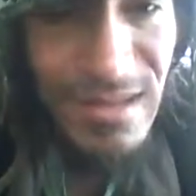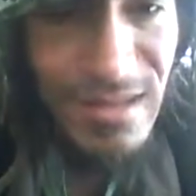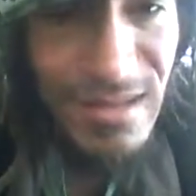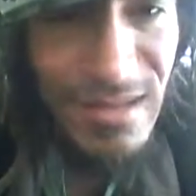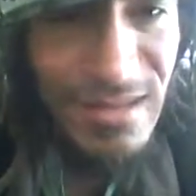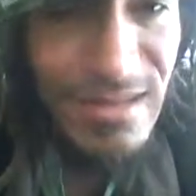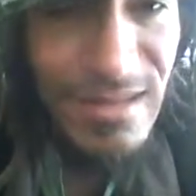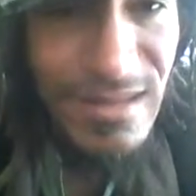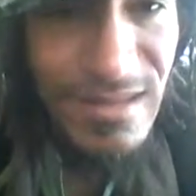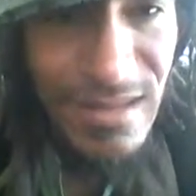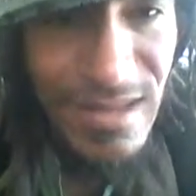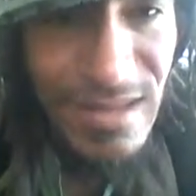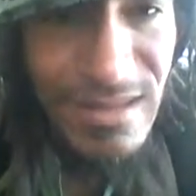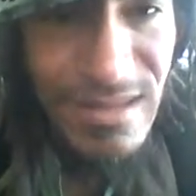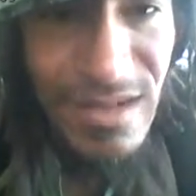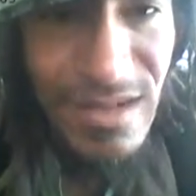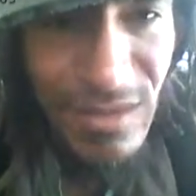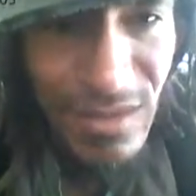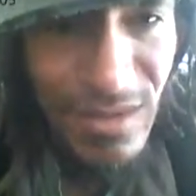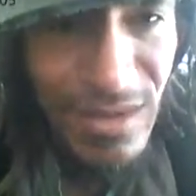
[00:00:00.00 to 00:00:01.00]
Because
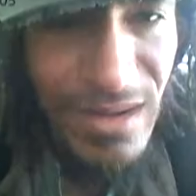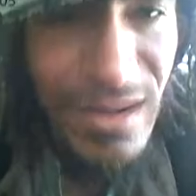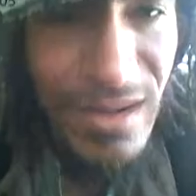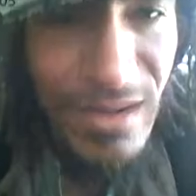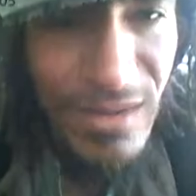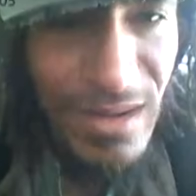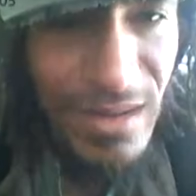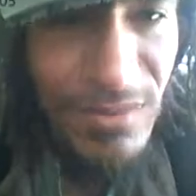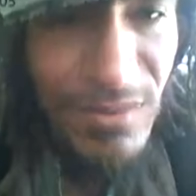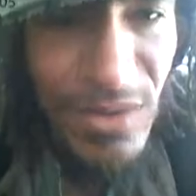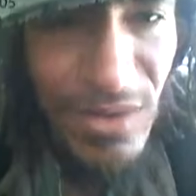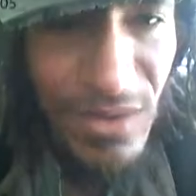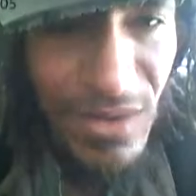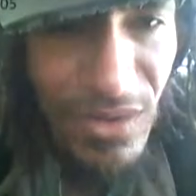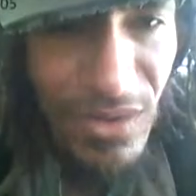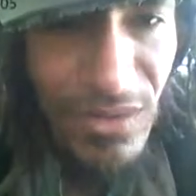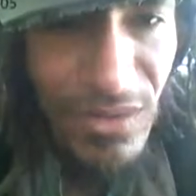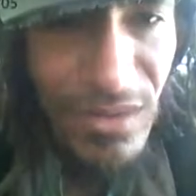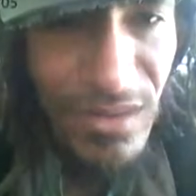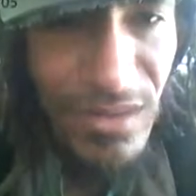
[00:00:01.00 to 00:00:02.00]
Joe and Harry and
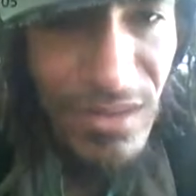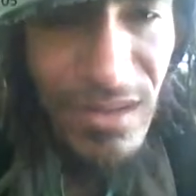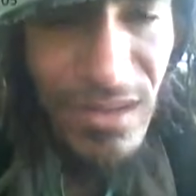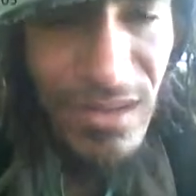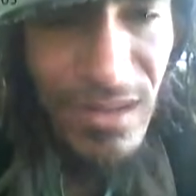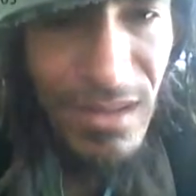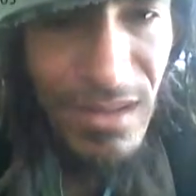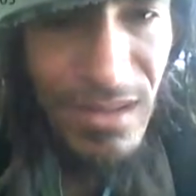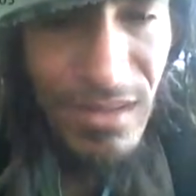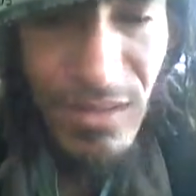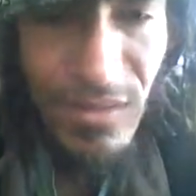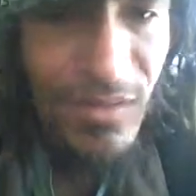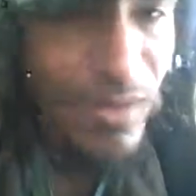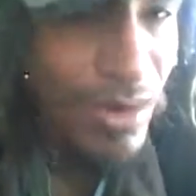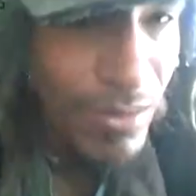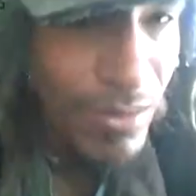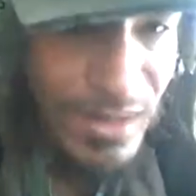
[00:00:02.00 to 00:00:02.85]
Bernard, you've